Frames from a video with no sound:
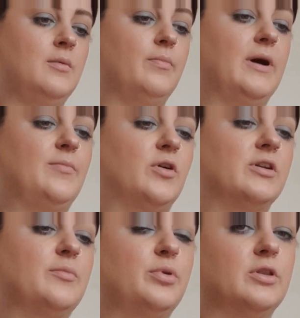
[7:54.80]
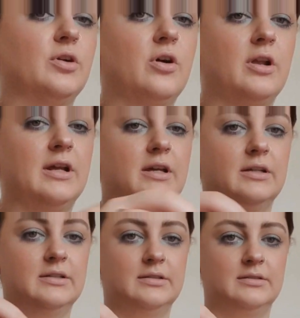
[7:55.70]
but I'm not going to put the
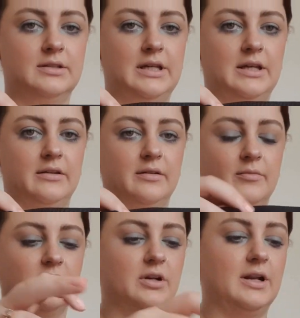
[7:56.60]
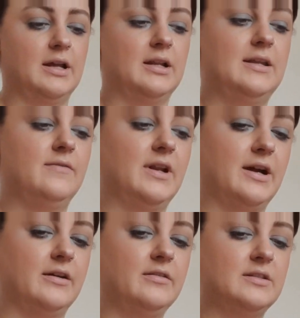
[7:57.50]
collar in. I'm going to like leave it
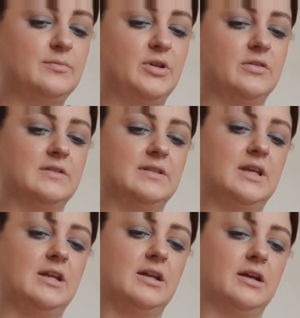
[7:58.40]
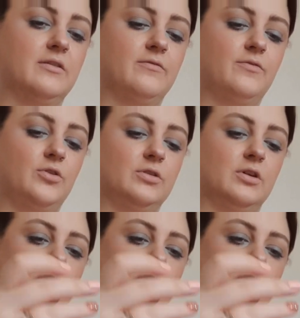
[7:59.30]
out, because then I can fold the